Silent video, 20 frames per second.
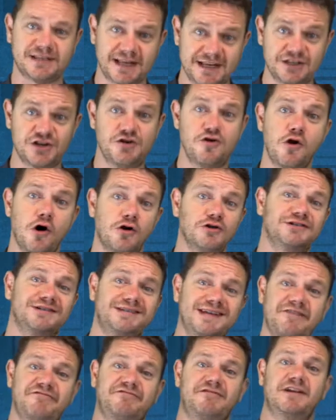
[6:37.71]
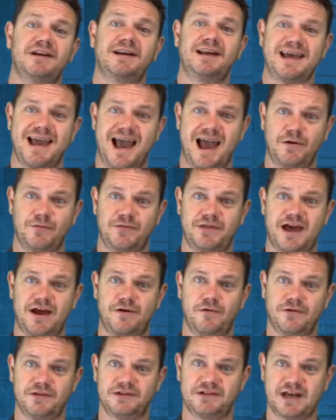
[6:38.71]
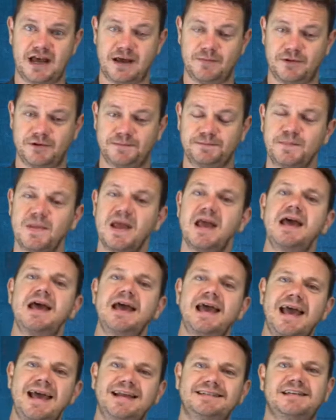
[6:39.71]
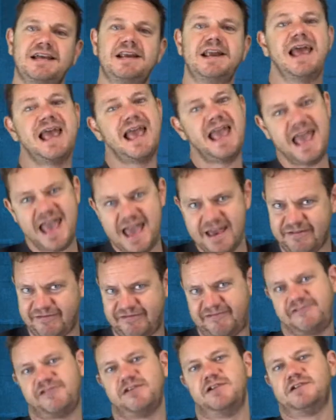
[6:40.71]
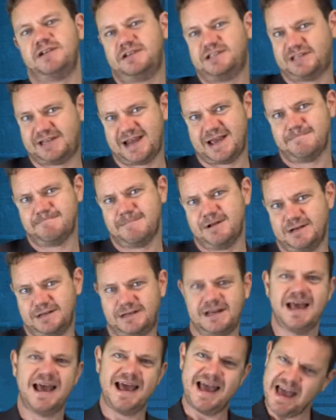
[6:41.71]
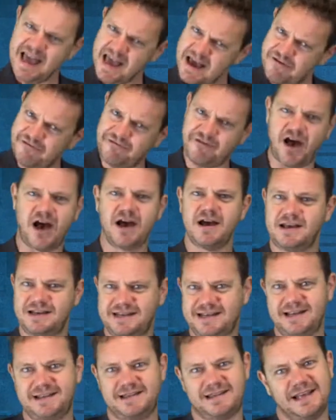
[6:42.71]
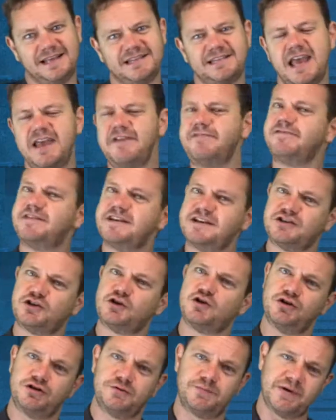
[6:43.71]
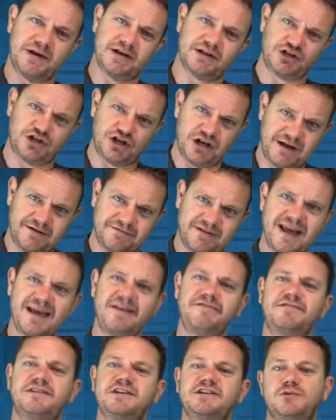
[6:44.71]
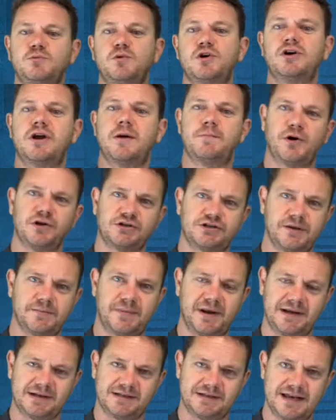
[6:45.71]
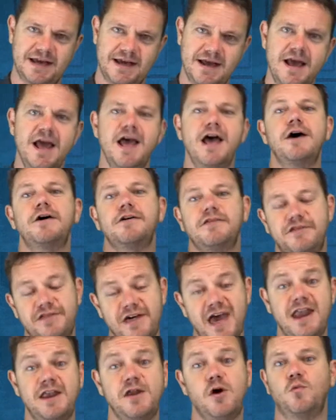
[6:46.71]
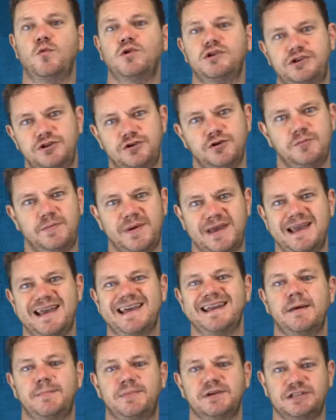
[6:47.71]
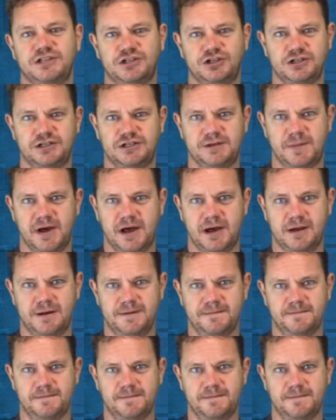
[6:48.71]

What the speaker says: It's not definitely out there on the table. It's an if statement. If I did this, if this could be achieved, if this were a possibility, then would you be in a position to buy?